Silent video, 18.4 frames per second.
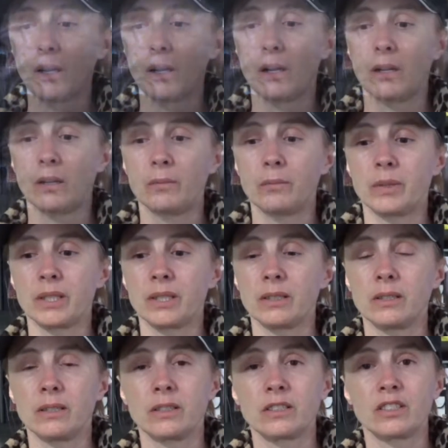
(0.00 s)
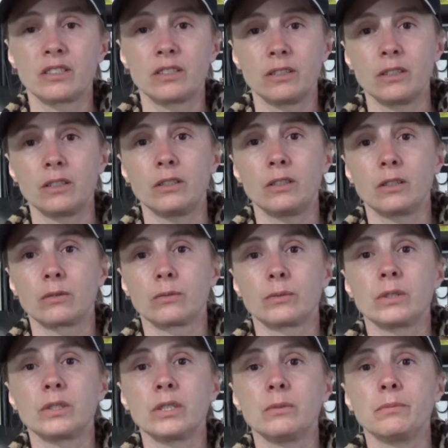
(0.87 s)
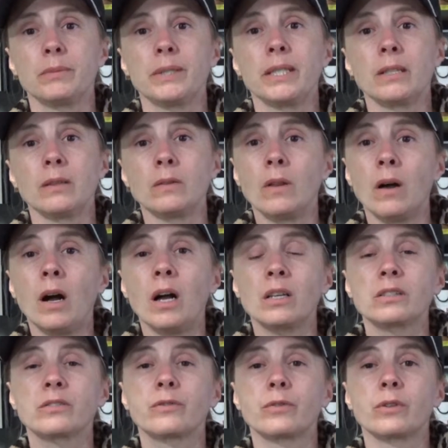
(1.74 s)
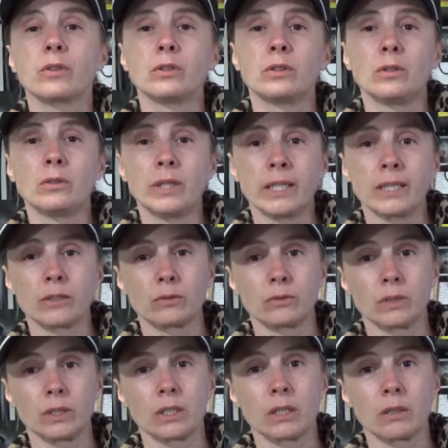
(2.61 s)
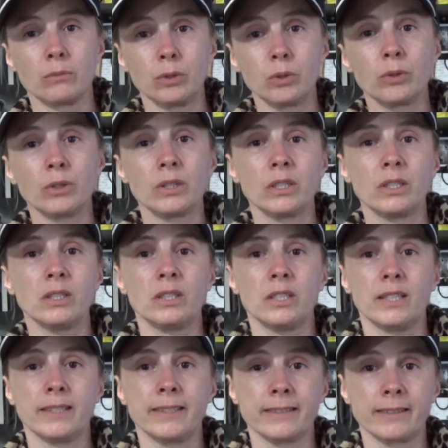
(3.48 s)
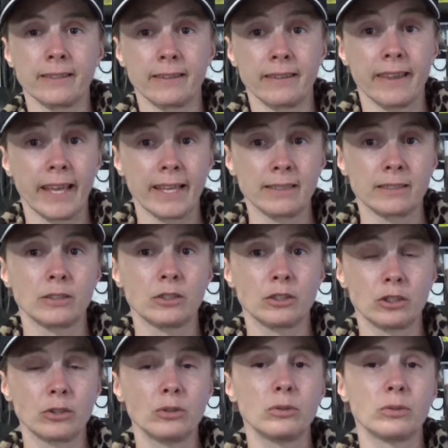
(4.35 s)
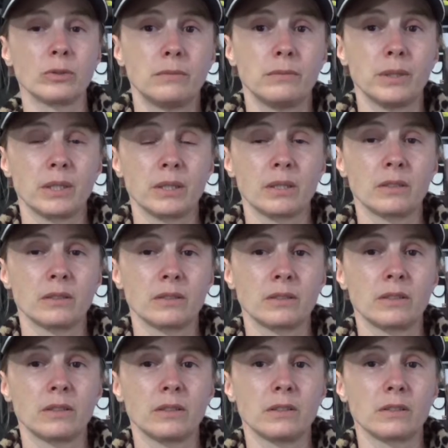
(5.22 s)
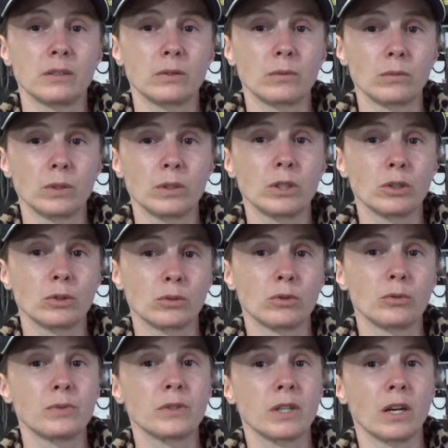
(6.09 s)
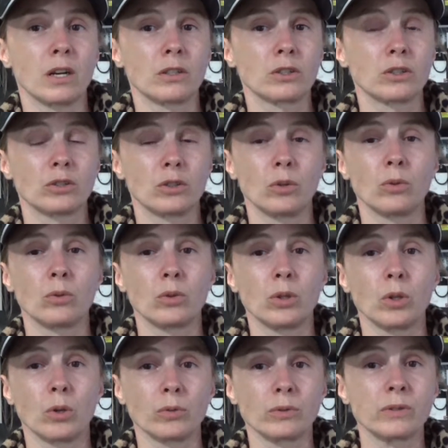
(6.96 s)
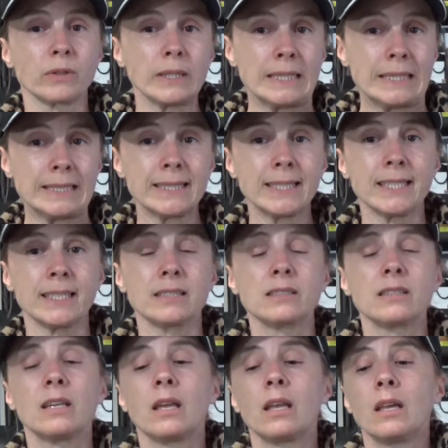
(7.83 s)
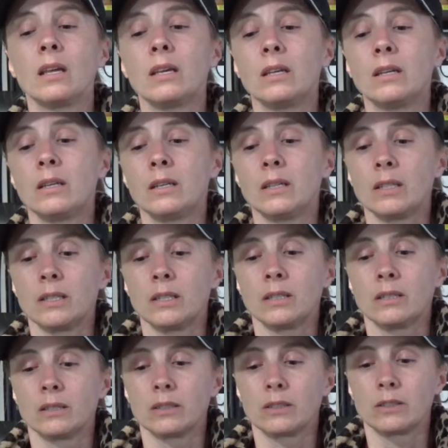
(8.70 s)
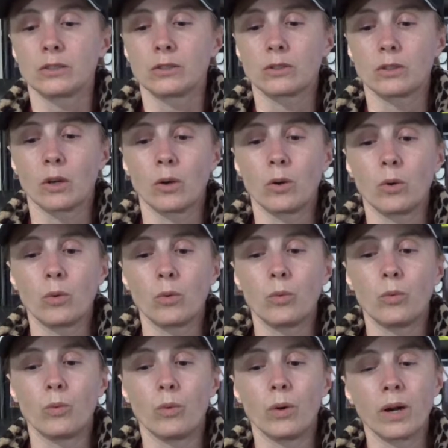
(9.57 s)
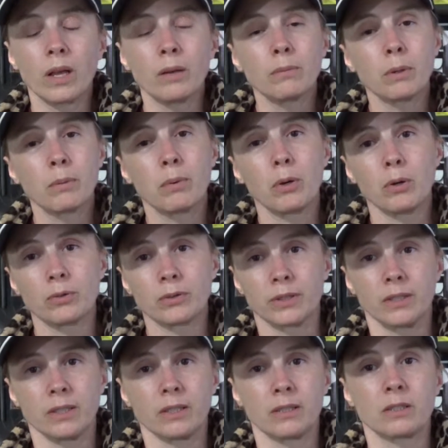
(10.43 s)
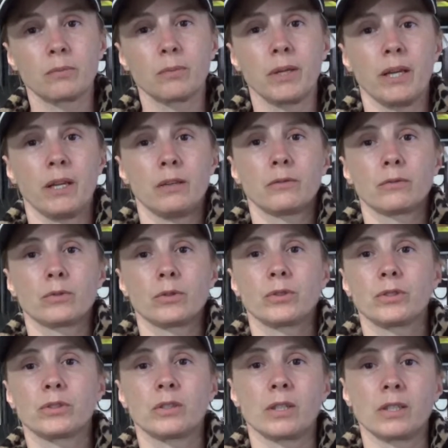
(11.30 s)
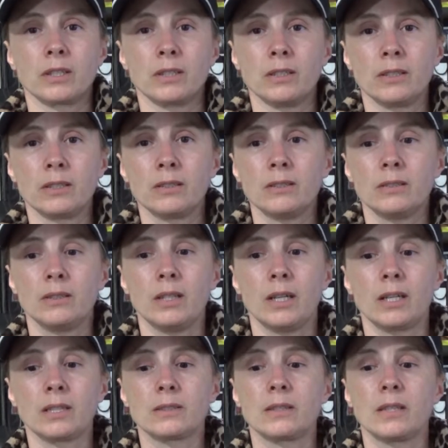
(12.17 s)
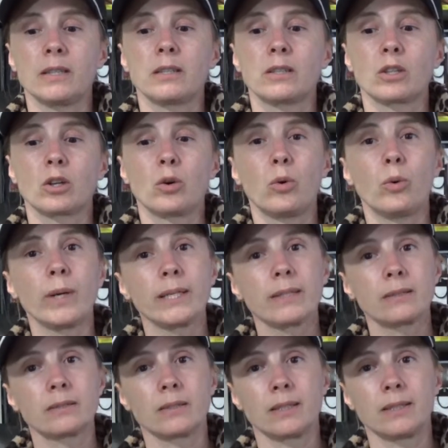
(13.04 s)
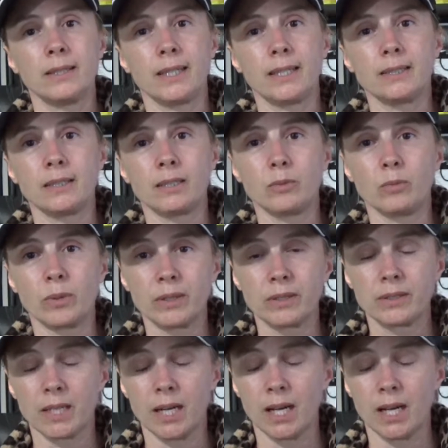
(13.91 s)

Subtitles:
But it is still a really big loss for the lowland gorilla community in that zoo because the gorilla groups are so closely knit. So what I'm proposing on this behavioral study, unlike the quick study I did with